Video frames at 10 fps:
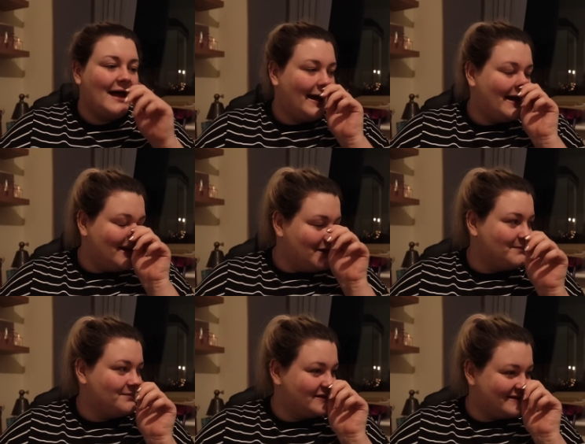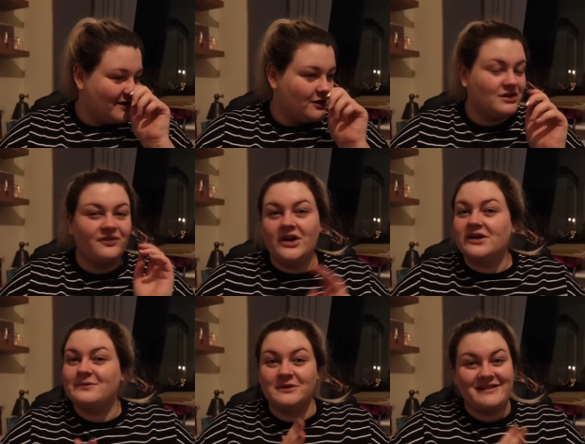So the
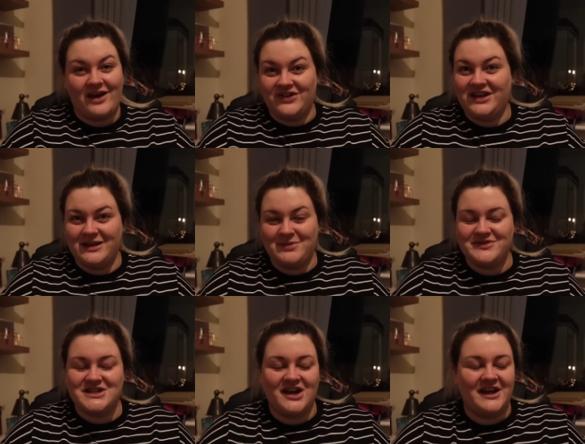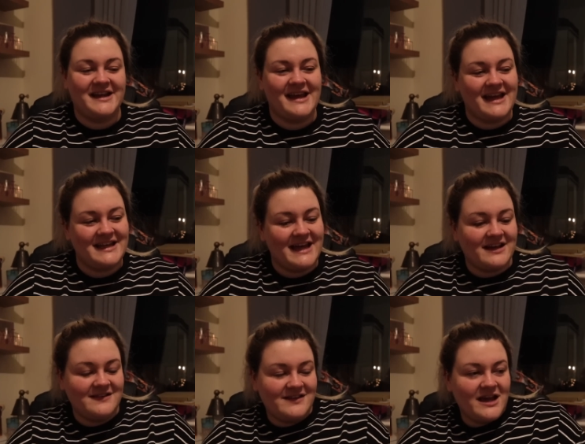vlogs will definitely be returning
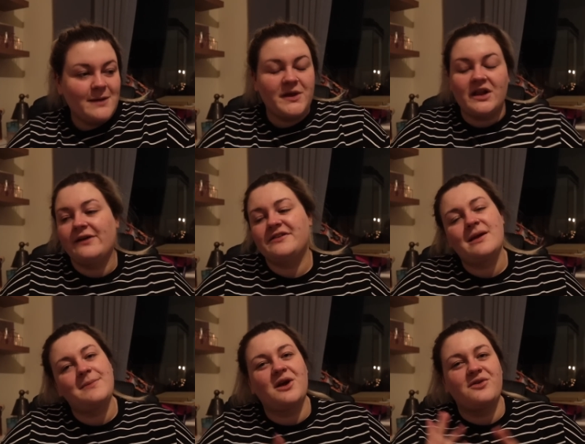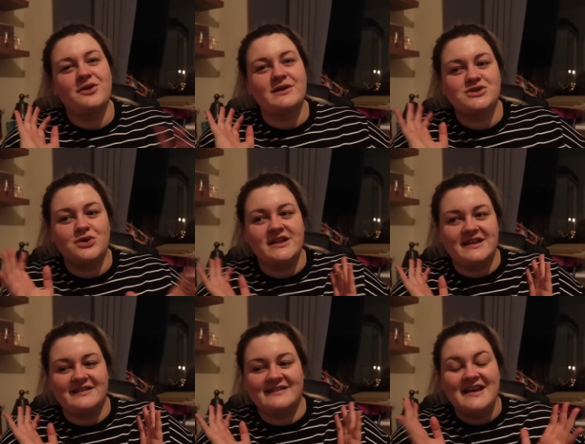next year, but you'll have to let me know if you enjoy
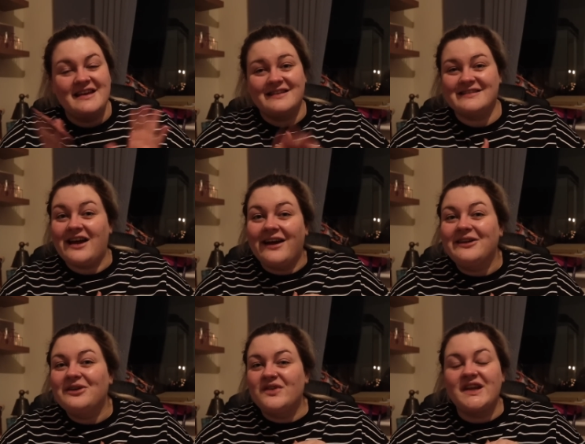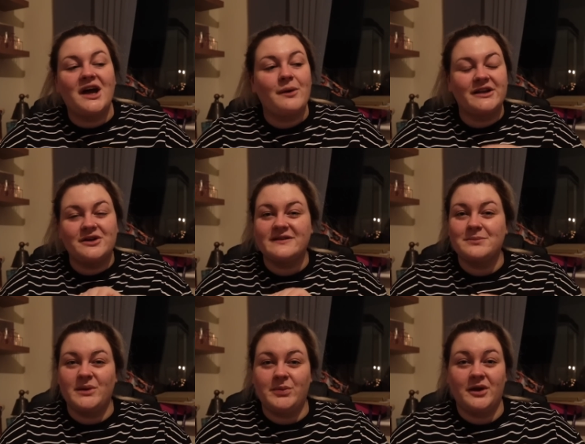this style video. I know some
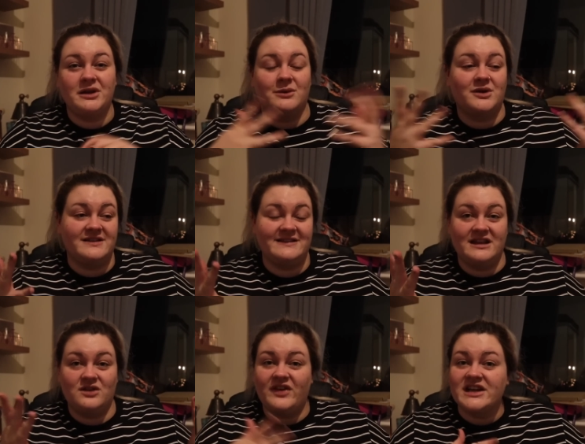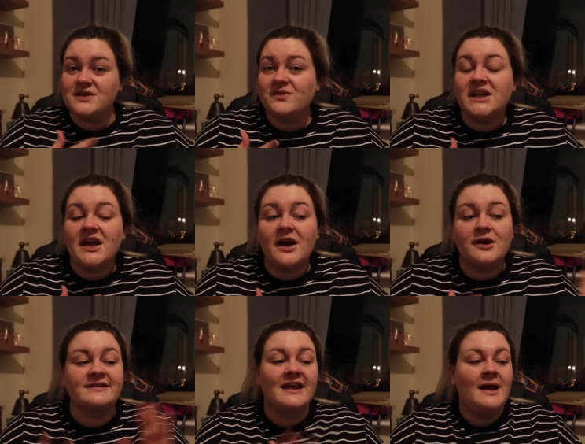people only want to see the fashion
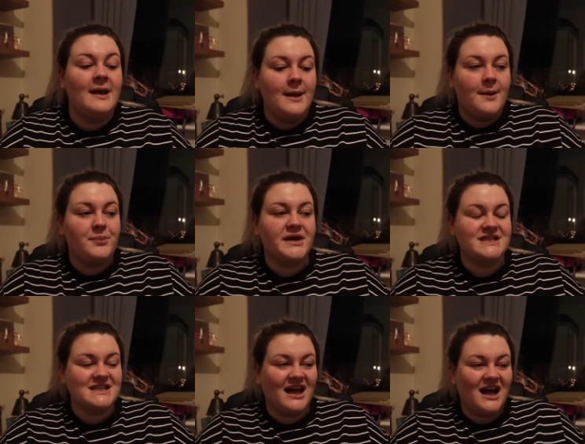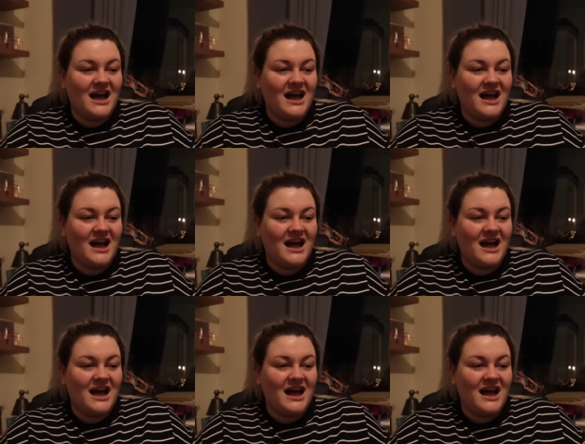videos, but